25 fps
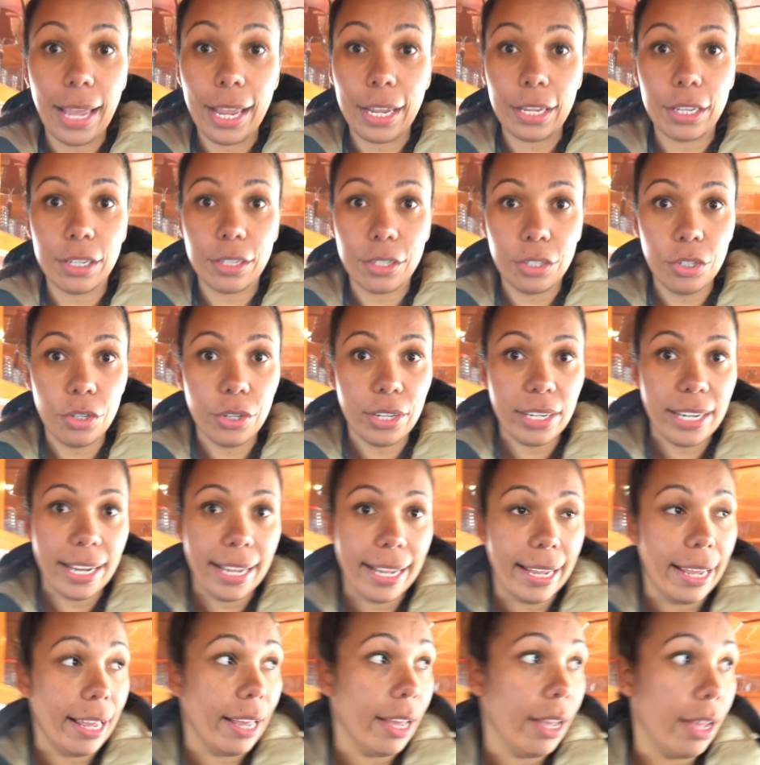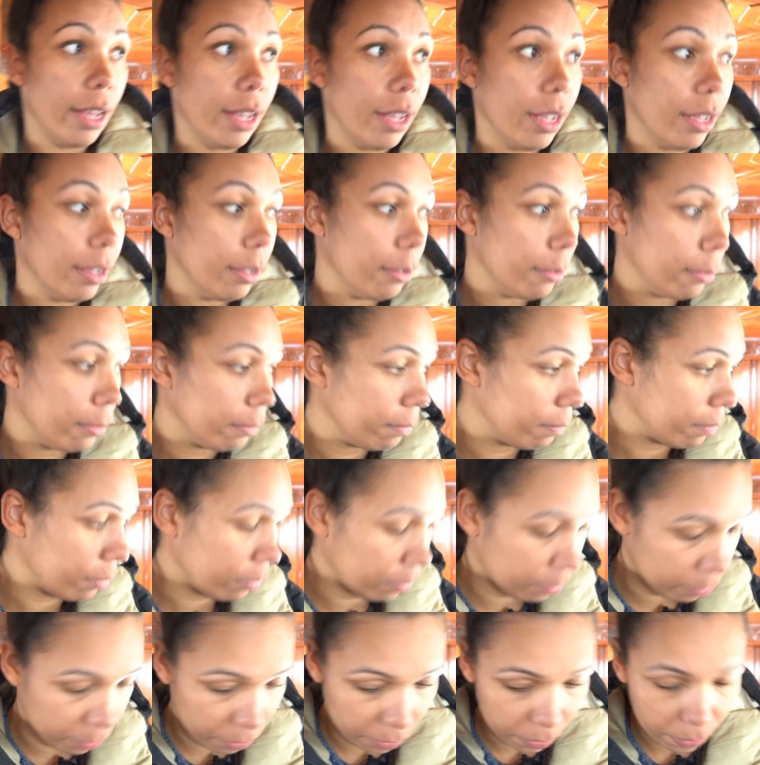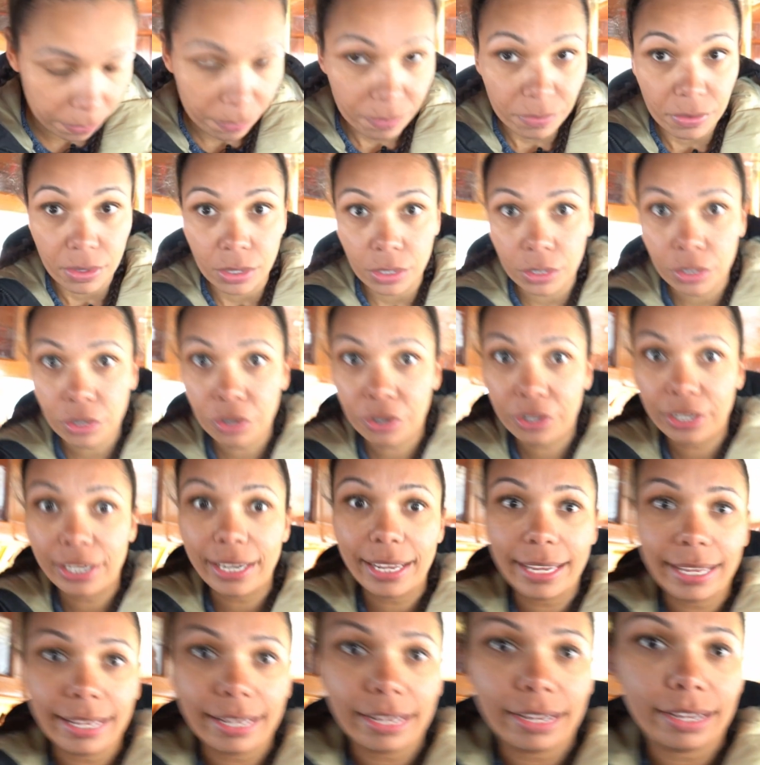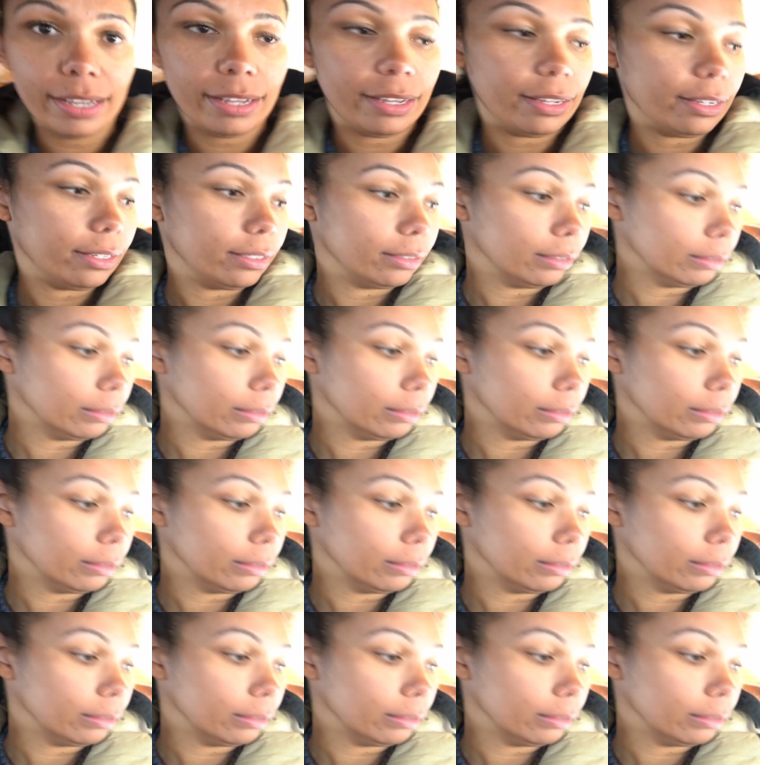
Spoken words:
Yeah, you can hear her. You can hear her